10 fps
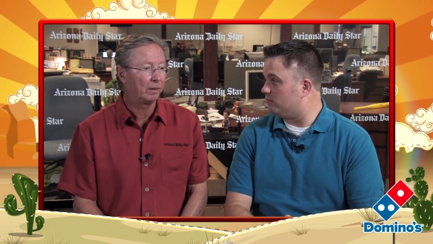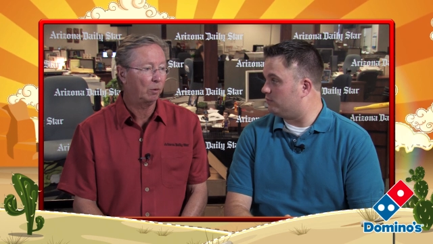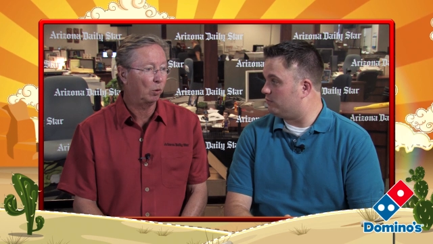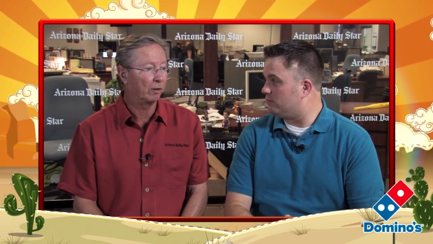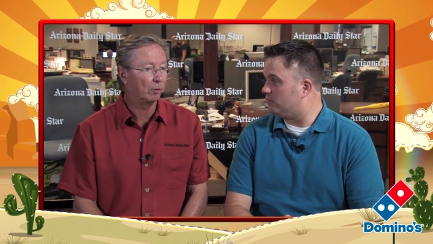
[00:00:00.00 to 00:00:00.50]

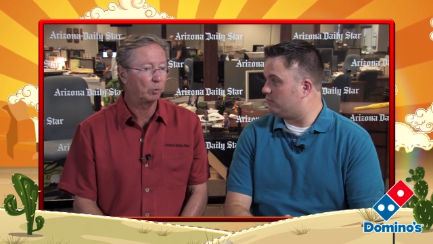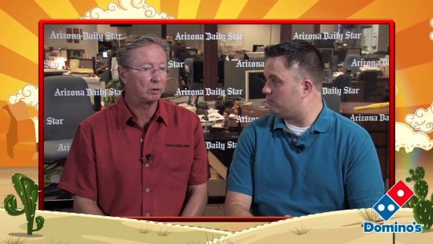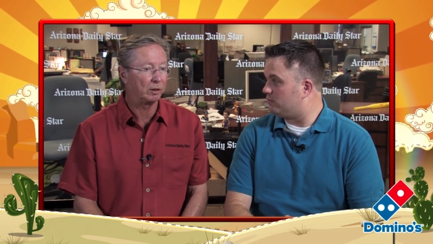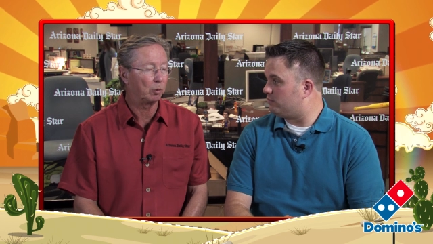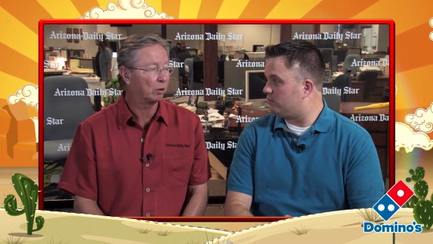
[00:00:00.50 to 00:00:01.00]
Speaker 1: One of them
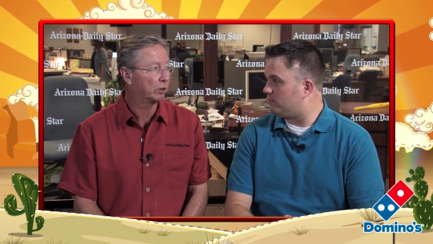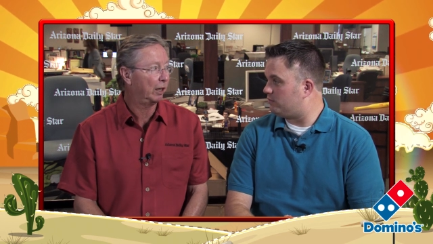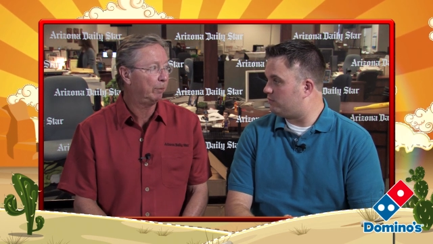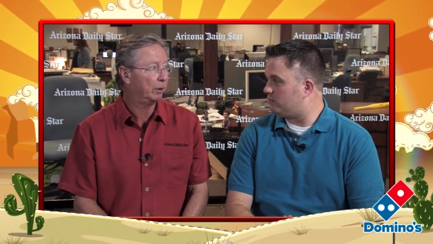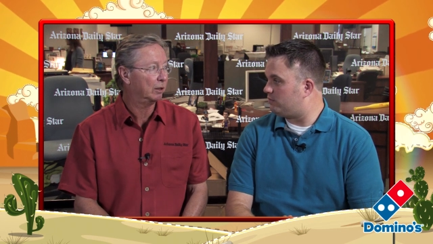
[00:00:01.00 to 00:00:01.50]
was in the World
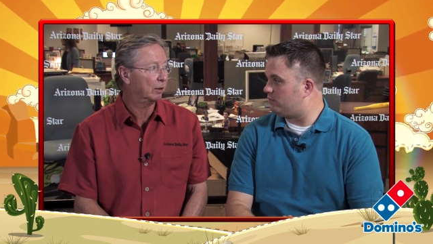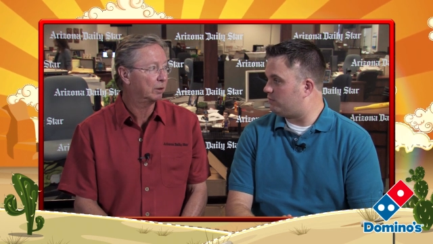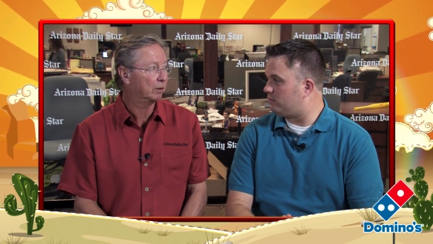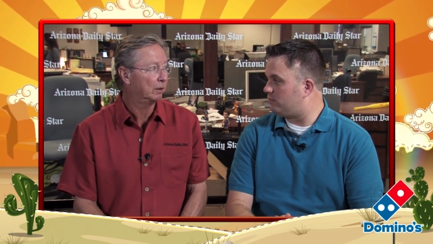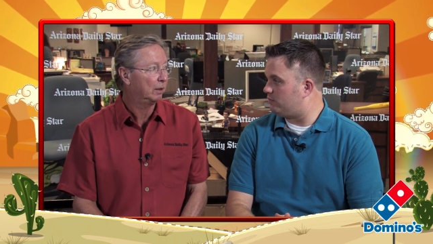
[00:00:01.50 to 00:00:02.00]

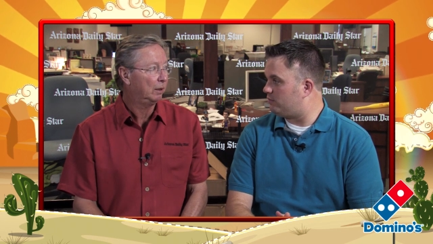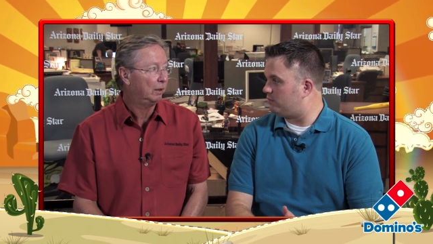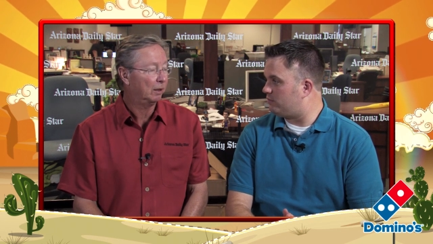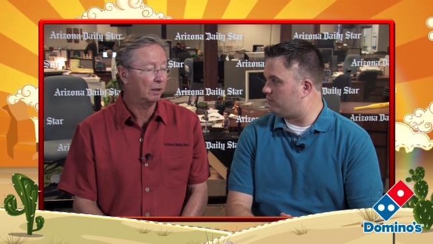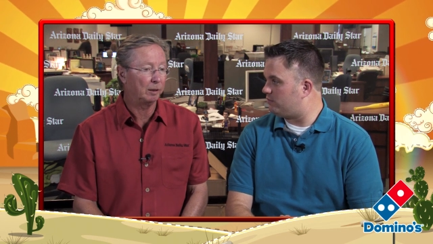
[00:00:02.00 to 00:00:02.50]
Championships
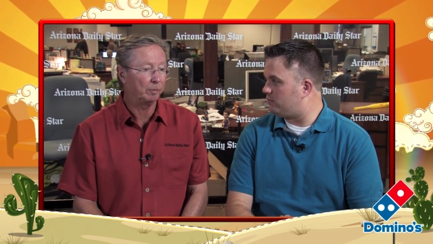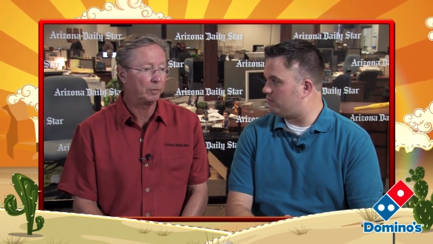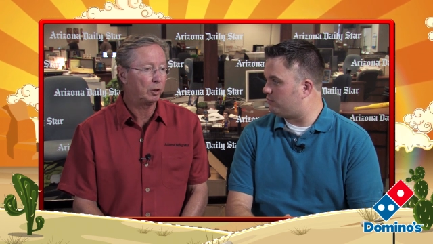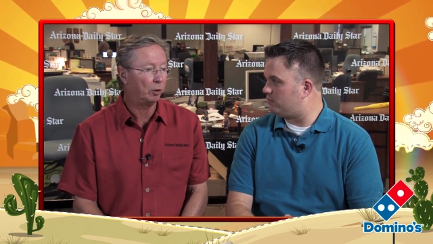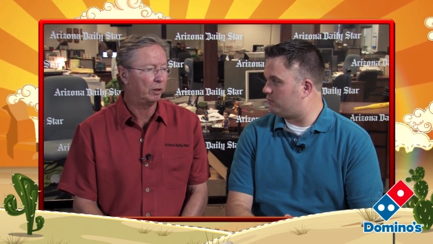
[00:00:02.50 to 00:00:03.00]
mm-hmm.
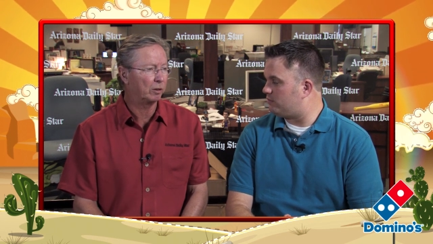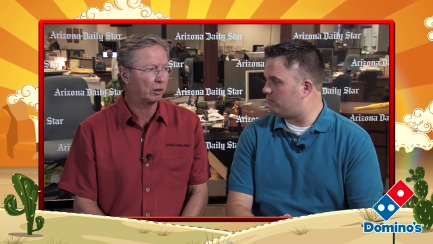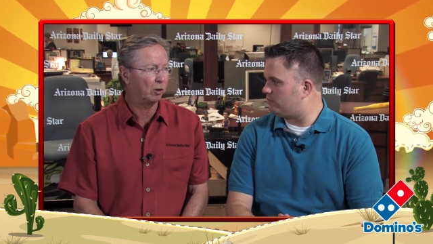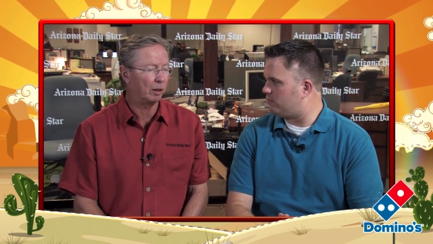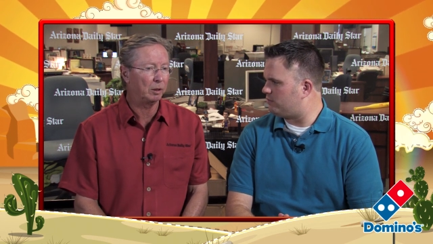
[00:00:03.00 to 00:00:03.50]
um, two years
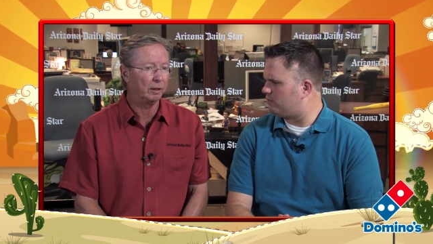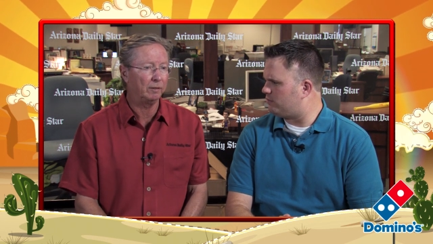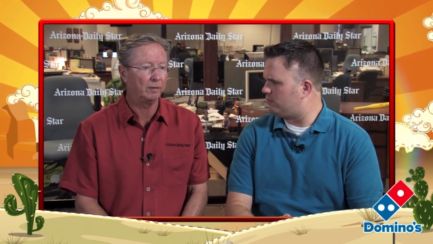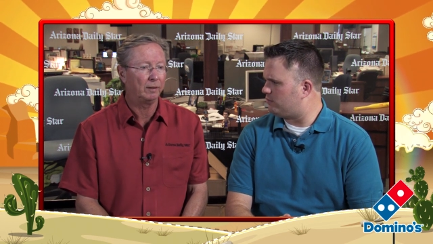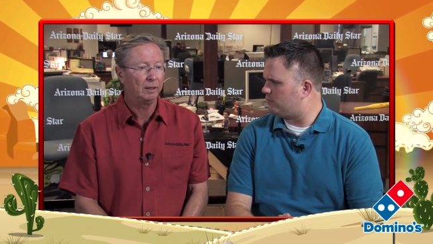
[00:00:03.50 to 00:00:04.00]
ago, I
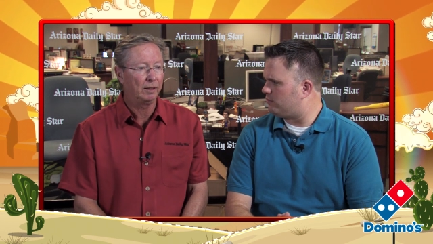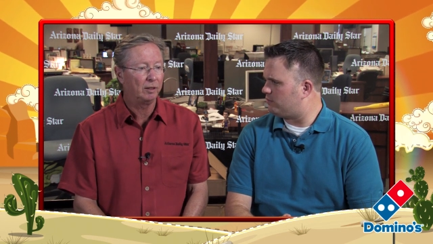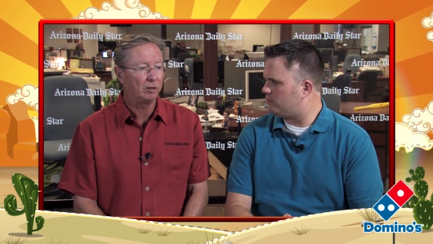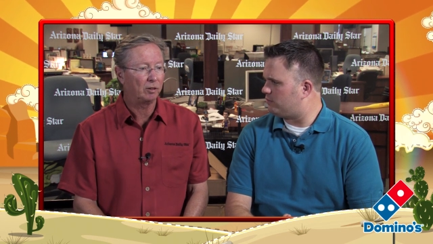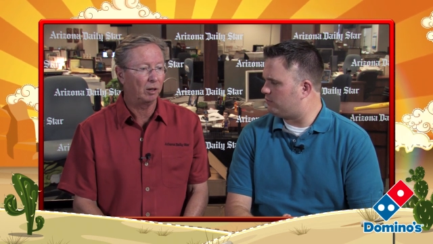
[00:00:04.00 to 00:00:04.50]
believe.
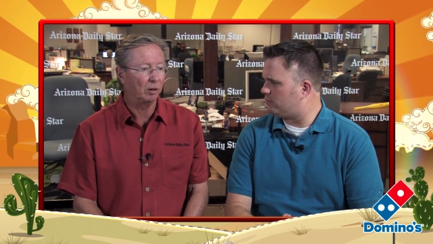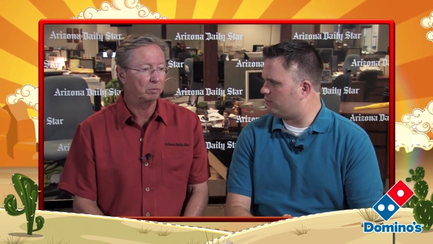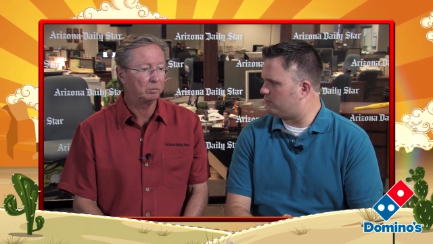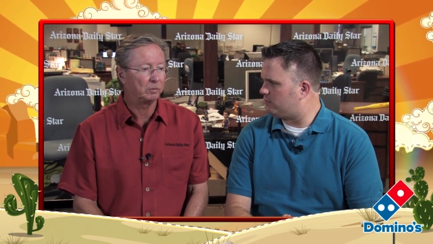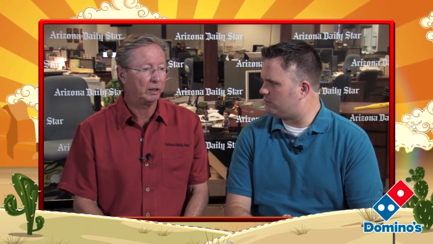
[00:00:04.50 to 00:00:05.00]

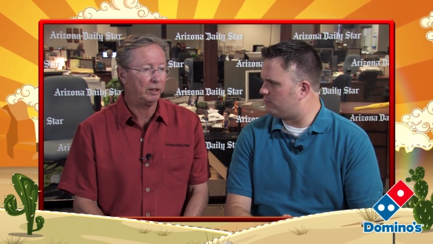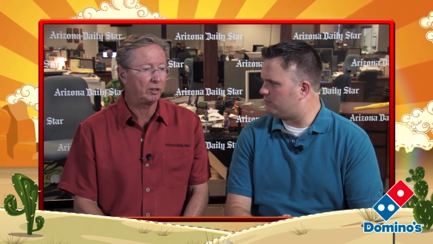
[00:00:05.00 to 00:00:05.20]
So he